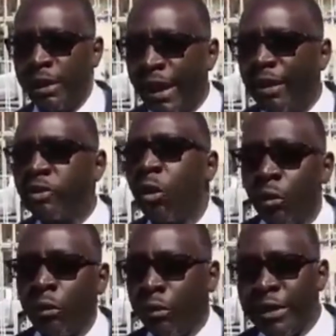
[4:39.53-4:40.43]
the
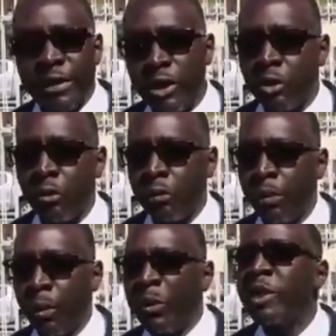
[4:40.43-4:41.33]
electoral residue,
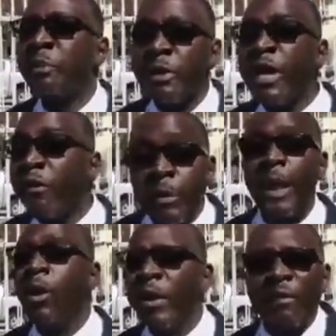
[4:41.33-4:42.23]
which is
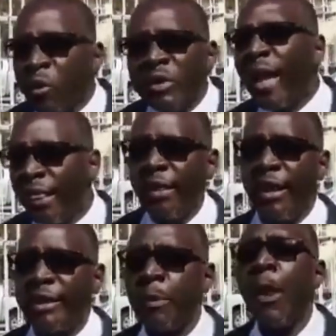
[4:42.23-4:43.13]
preserved by law. They've not done
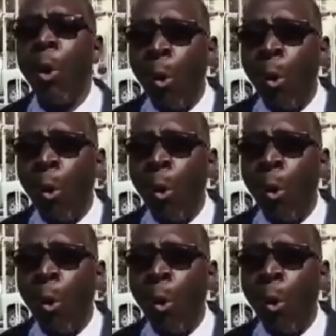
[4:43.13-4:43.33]
that.